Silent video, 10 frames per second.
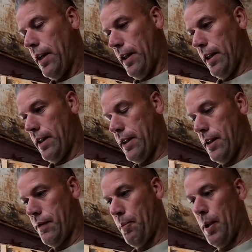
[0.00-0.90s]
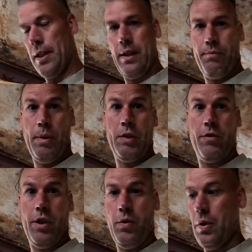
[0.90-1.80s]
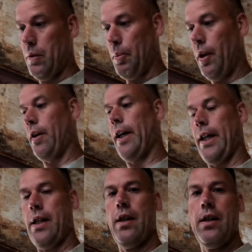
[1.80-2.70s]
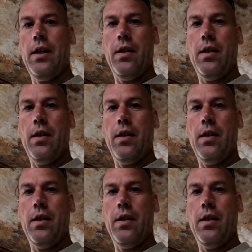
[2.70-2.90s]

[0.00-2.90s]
and it says for best best results, part A,